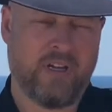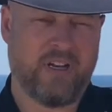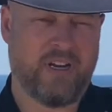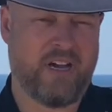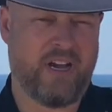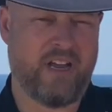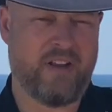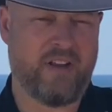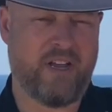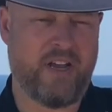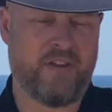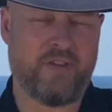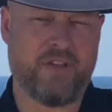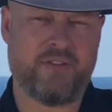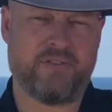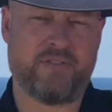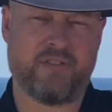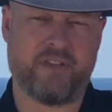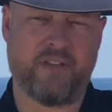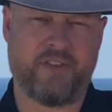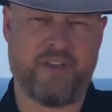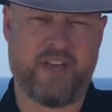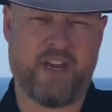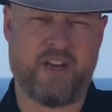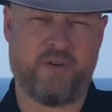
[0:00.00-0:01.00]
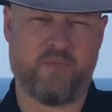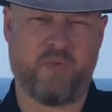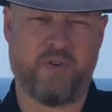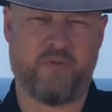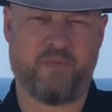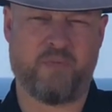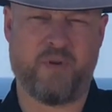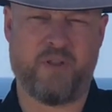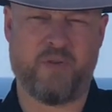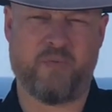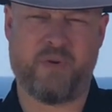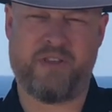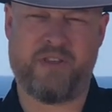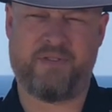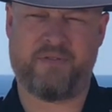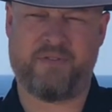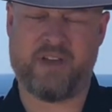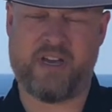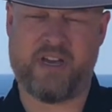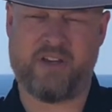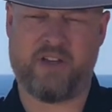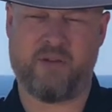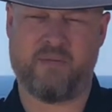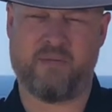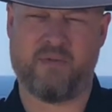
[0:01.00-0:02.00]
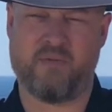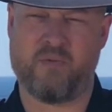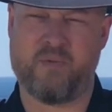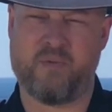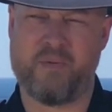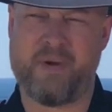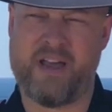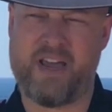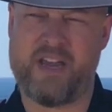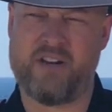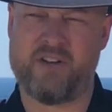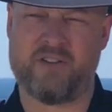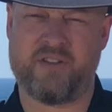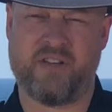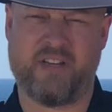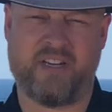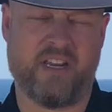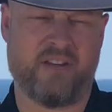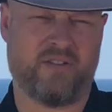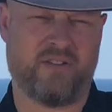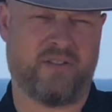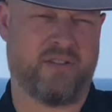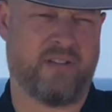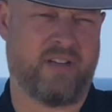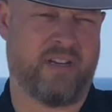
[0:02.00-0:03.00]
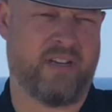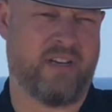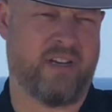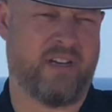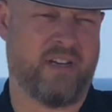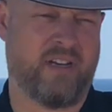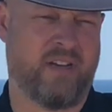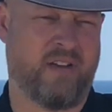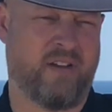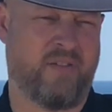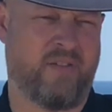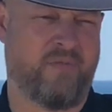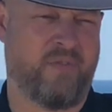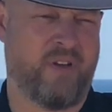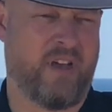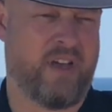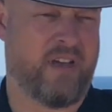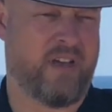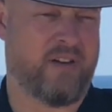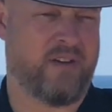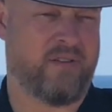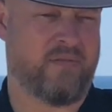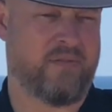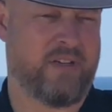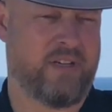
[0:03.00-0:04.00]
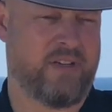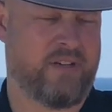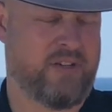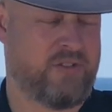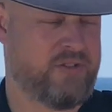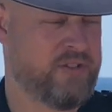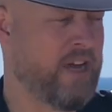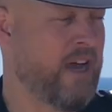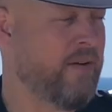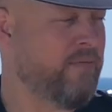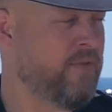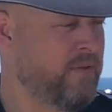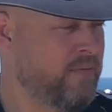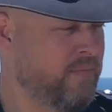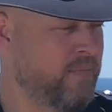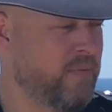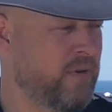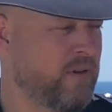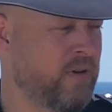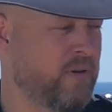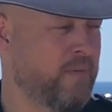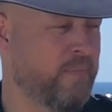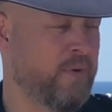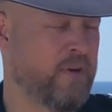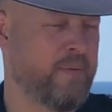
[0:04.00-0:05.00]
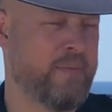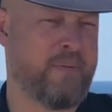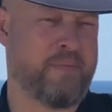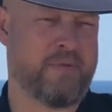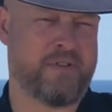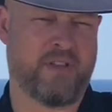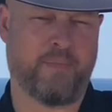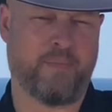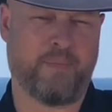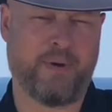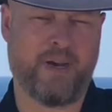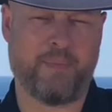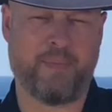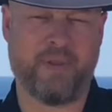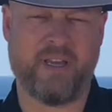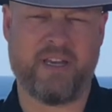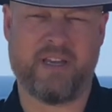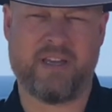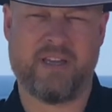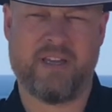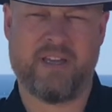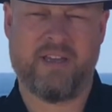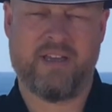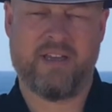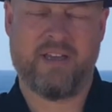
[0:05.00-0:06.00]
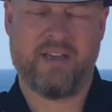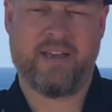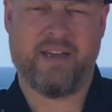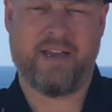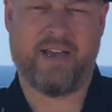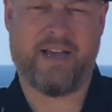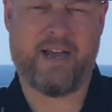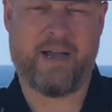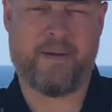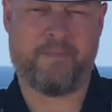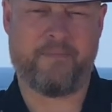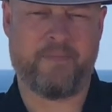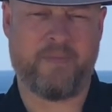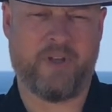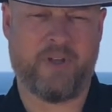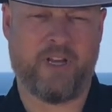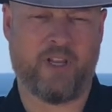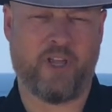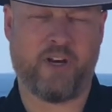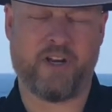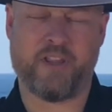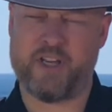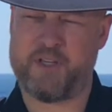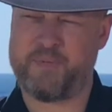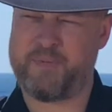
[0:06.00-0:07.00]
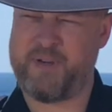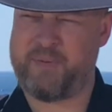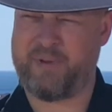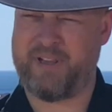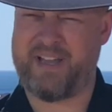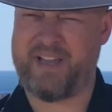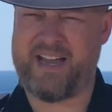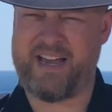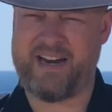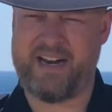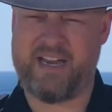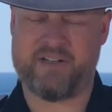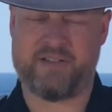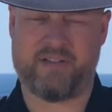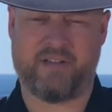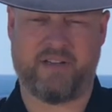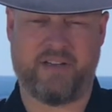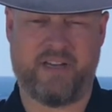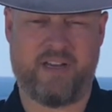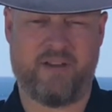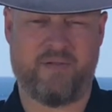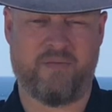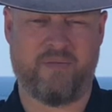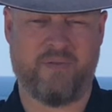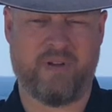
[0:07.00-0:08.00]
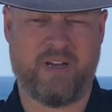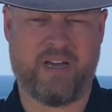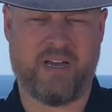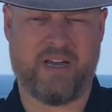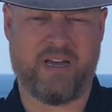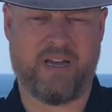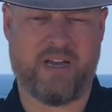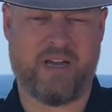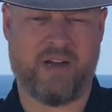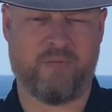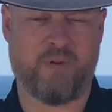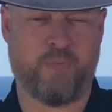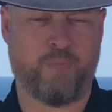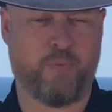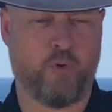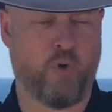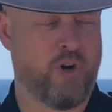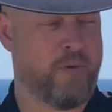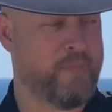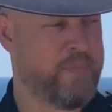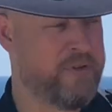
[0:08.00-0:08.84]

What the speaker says: And this is the thing. With human remains that gets discovered by members of the public, a lot of those people aren't actually reported